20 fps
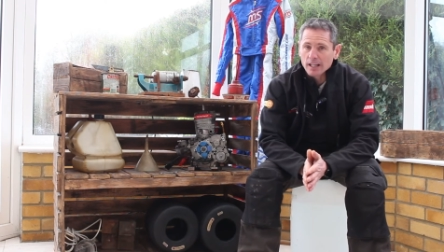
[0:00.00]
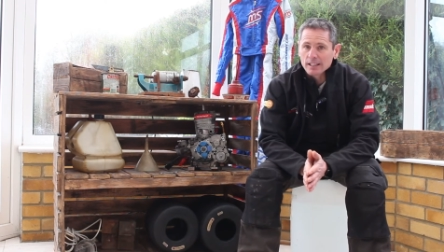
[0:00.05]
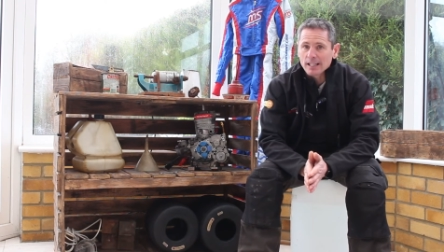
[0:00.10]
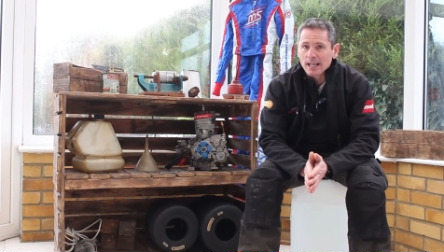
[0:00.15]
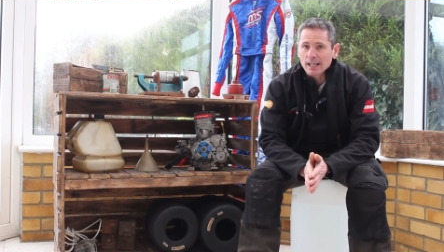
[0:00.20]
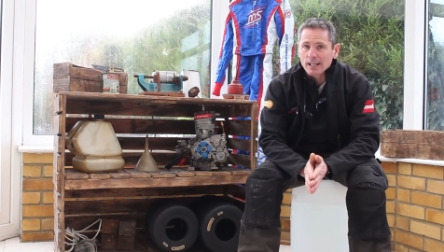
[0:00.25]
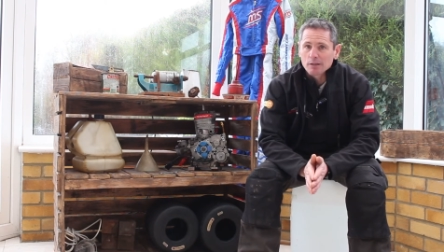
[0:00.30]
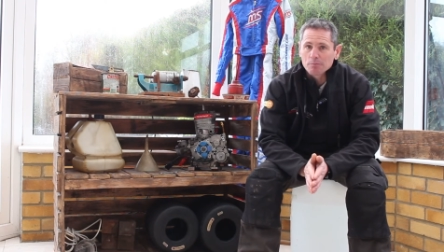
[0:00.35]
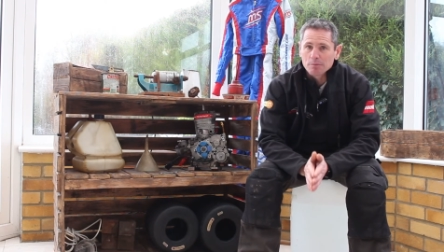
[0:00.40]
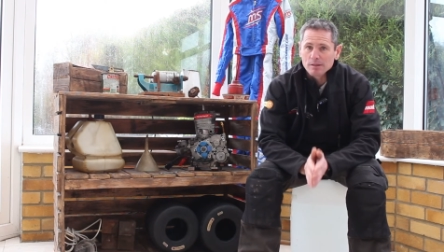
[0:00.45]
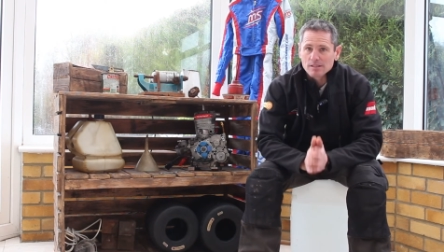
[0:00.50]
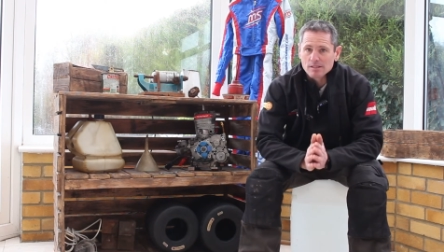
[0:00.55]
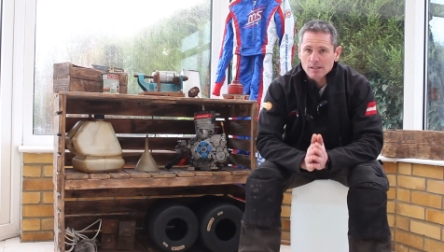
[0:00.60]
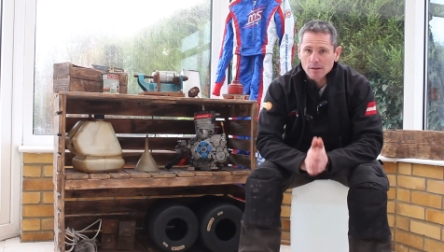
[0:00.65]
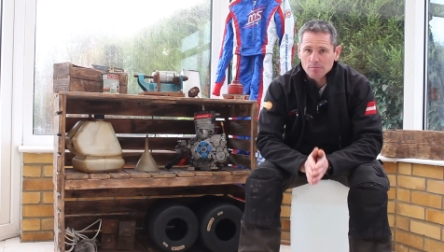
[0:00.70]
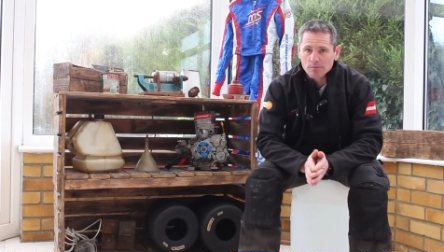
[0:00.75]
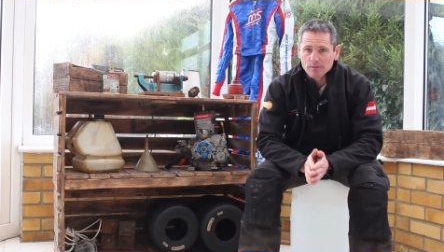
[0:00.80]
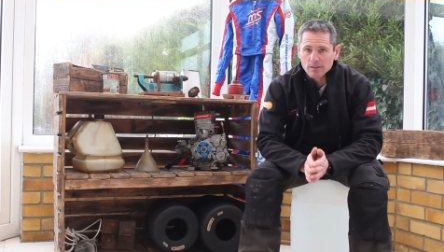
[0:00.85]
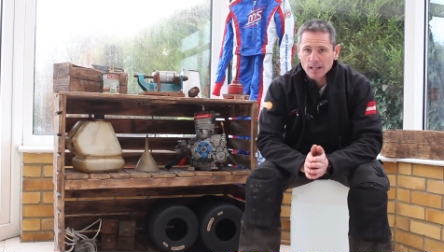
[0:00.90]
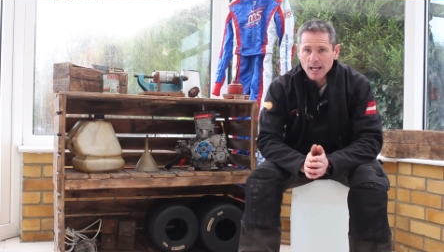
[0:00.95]
and that could be
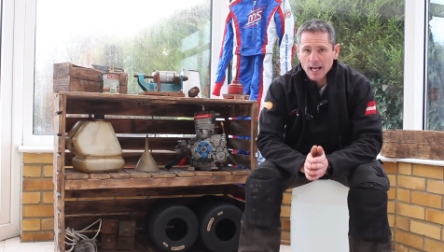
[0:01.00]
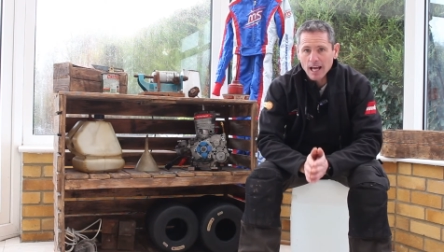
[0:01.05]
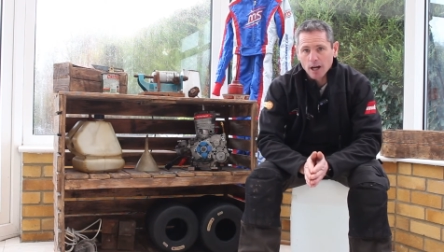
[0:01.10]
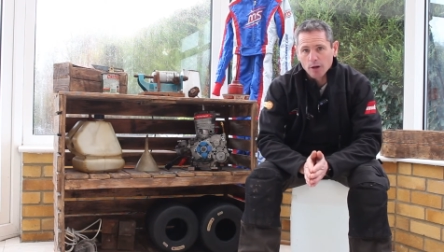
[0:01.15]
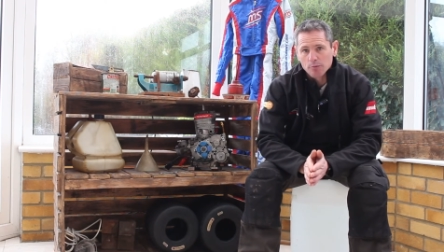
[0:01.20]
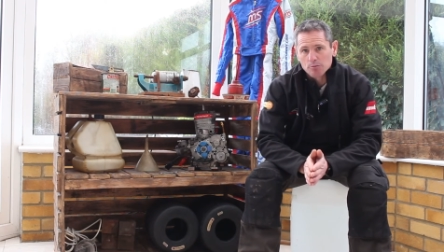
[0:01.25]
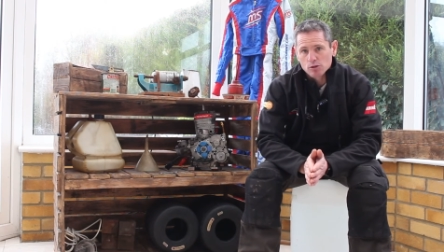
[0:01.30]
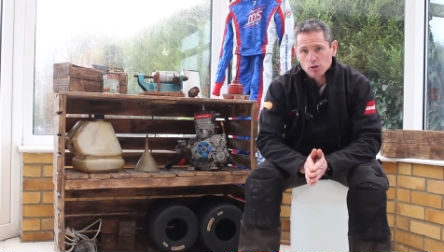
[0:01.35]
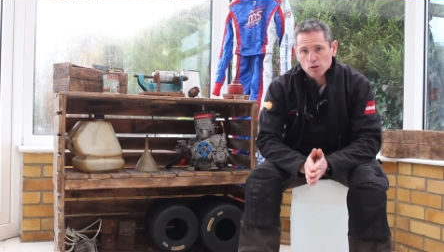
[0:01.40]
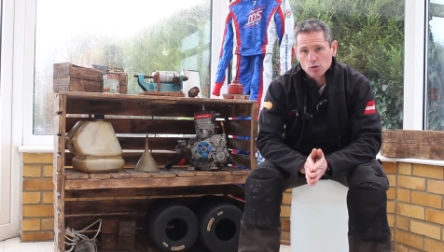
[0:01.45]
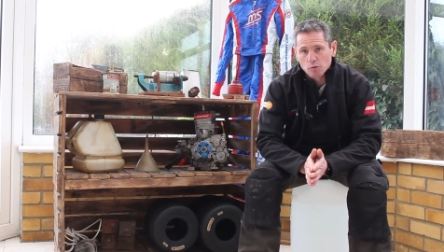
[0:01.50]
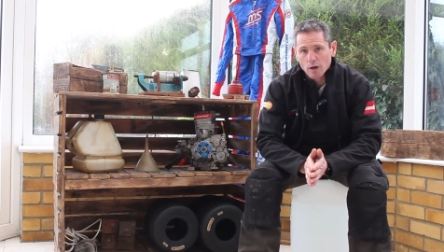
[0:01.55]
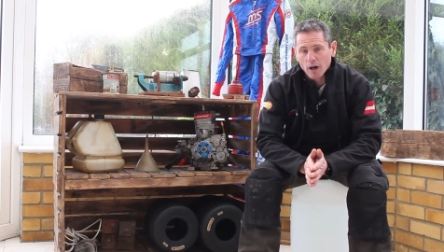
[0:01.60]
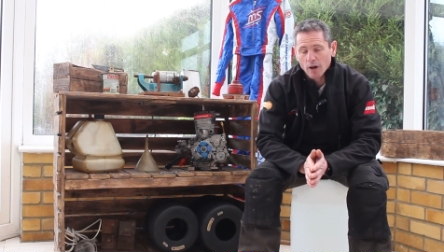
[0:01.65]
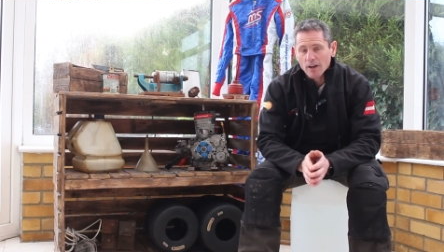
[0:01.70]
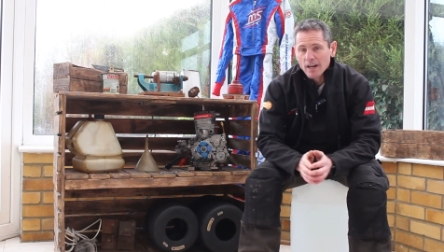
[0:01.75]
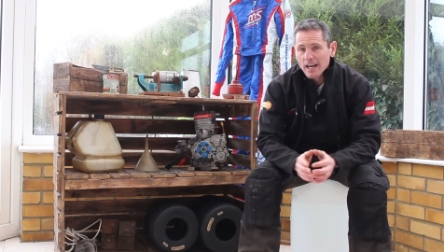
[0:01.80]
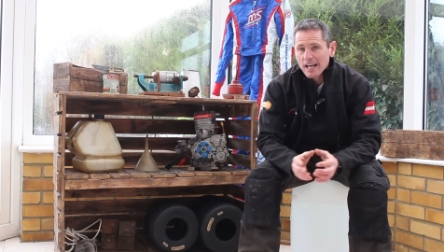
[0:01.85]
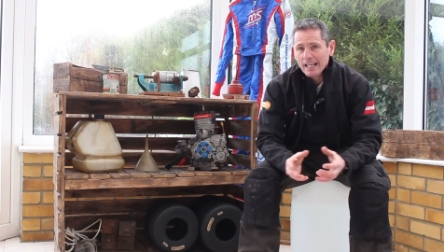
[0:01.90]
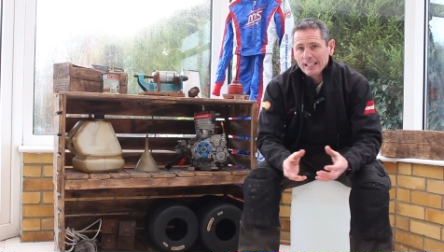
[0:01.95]
something that helps as
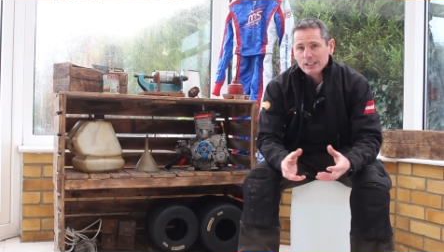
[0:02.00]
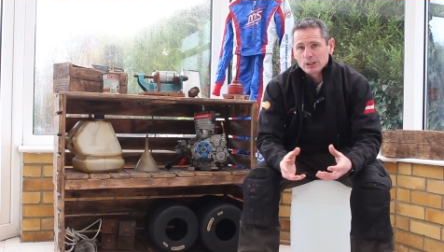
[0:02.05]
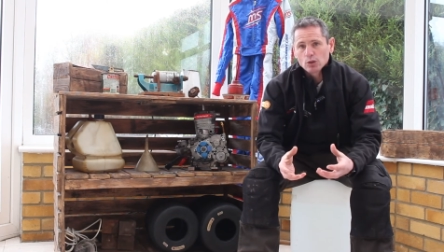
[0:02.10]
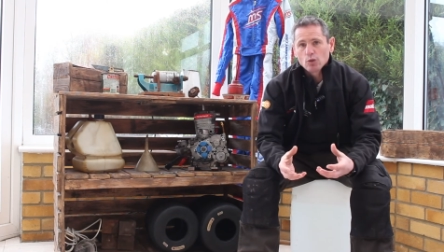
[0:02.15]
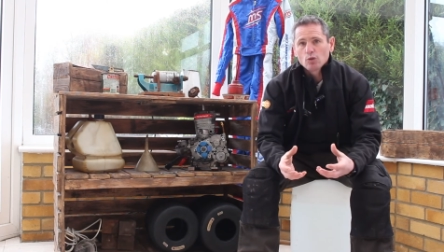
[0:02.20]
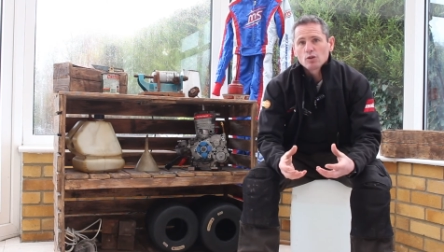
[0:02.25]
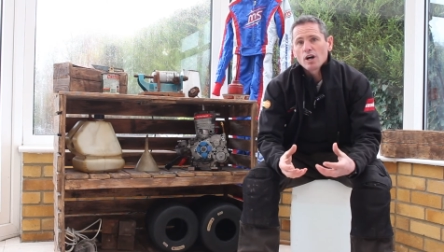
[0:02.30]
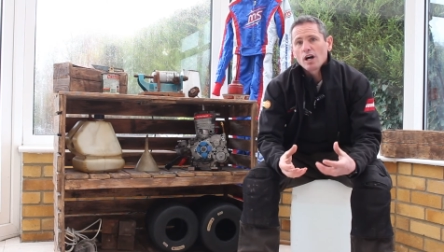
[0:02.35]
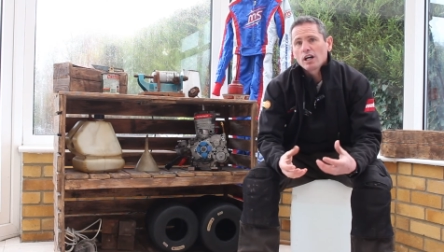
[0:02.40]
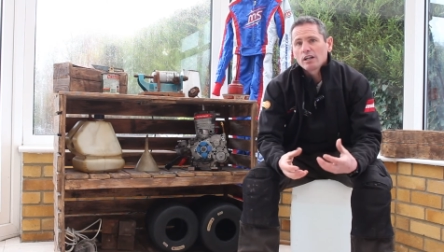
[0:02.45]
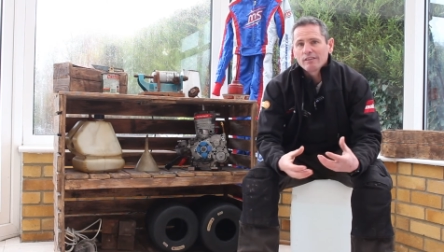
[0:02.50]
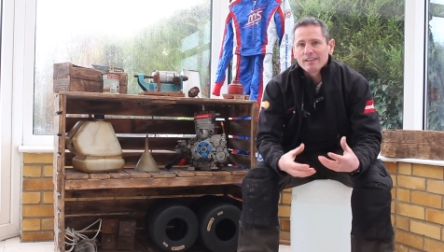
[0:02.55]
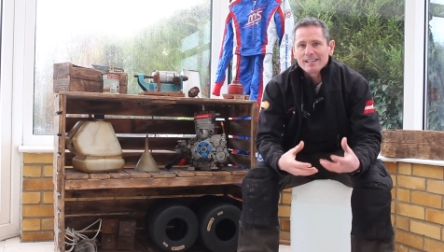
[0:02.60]
well. It's all kind of a